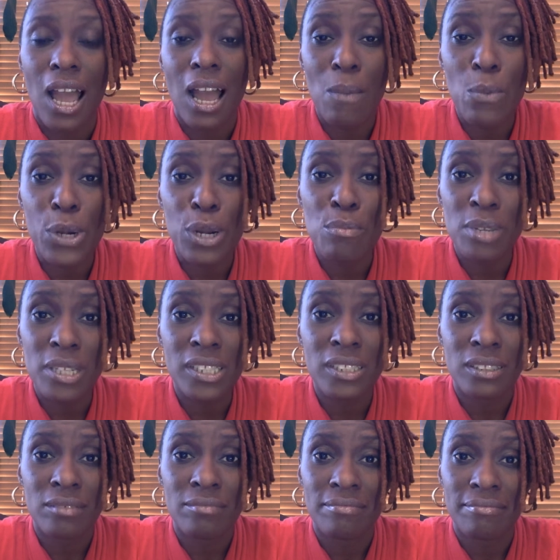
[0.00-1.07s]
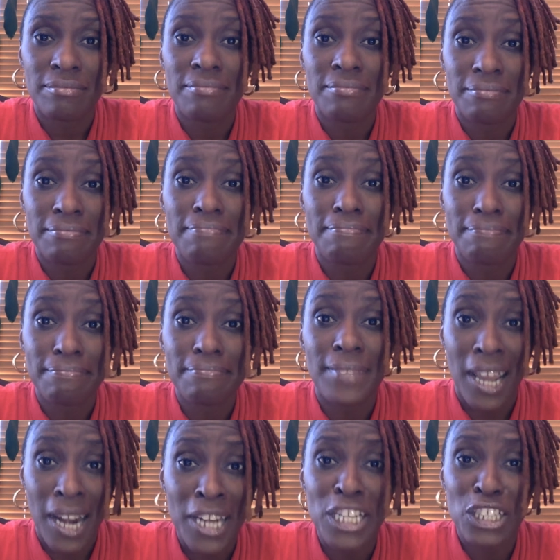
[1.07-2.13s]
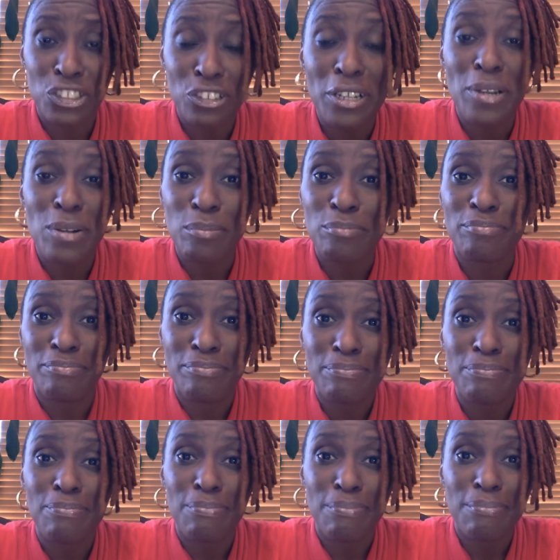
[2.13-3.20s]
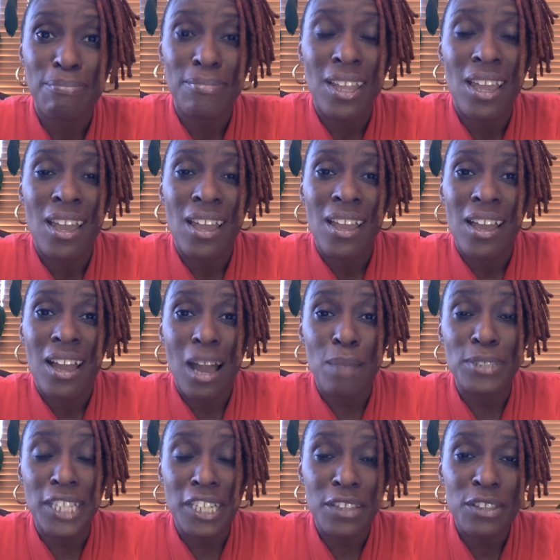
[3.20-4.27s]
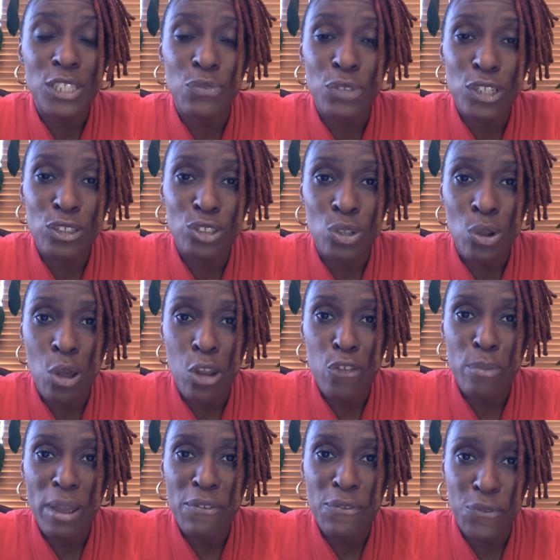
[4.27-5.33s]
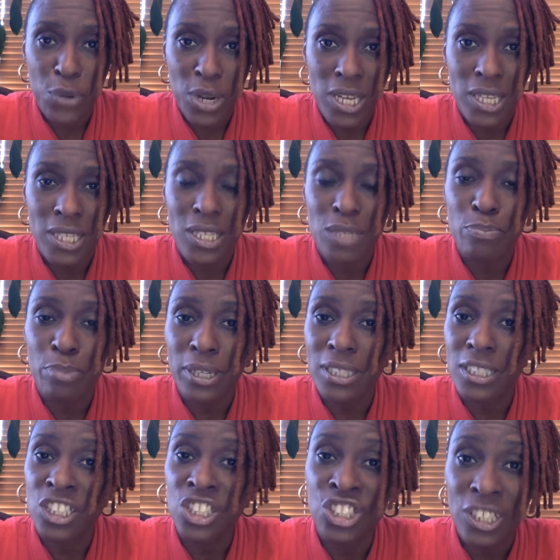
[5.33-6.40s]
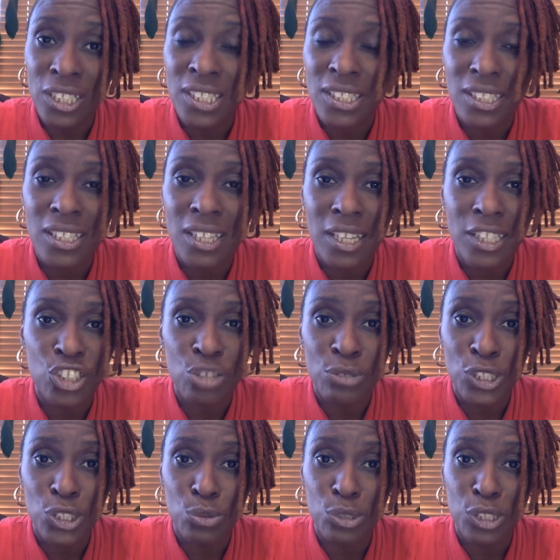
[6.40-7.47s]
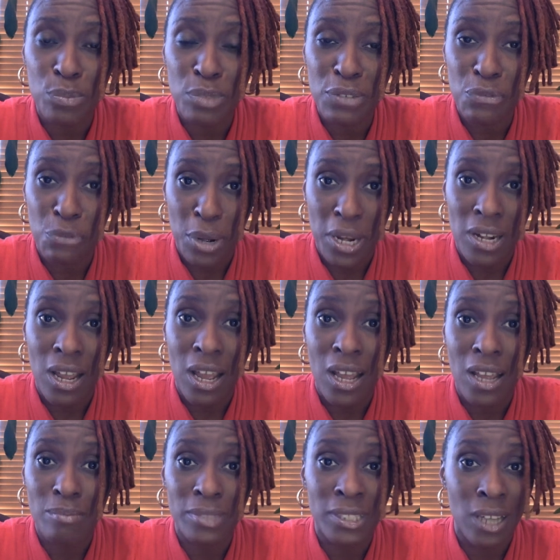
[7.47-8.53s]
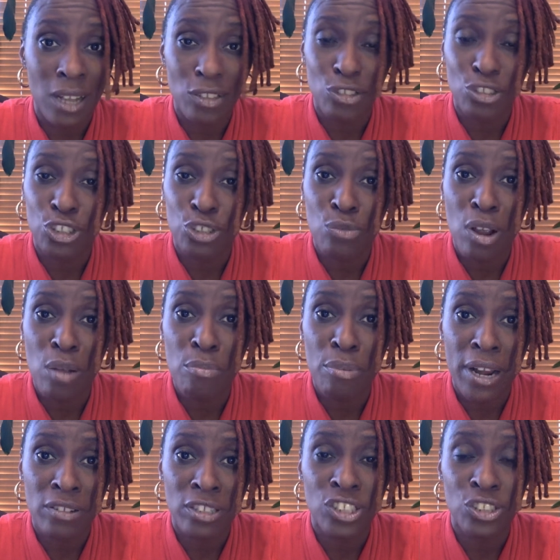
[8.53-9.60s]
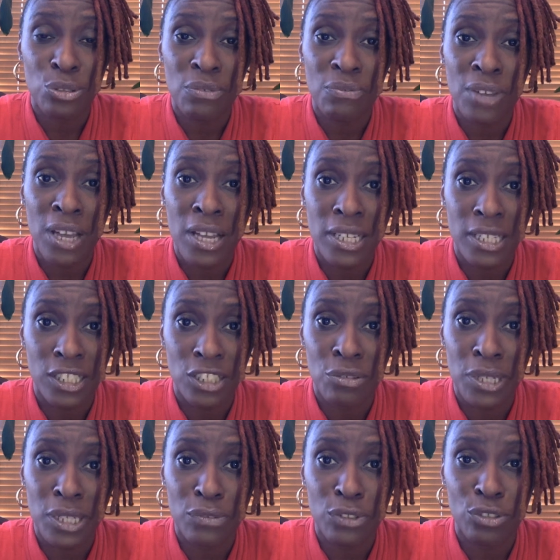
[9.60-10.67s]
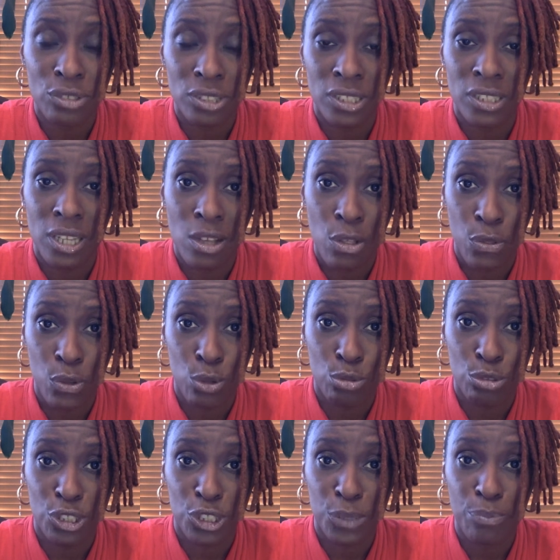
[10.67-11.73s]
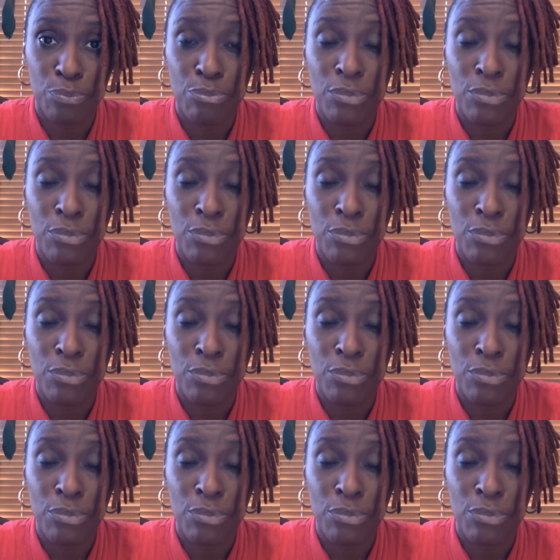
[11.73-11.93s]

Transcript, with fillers: I'm on a mission, and I need your help. I'm sending this video to all of my friends, but just in case you're a soon-to-be friend, I'm Doctor Sharon Brown, a certified integrative nutrition health coach.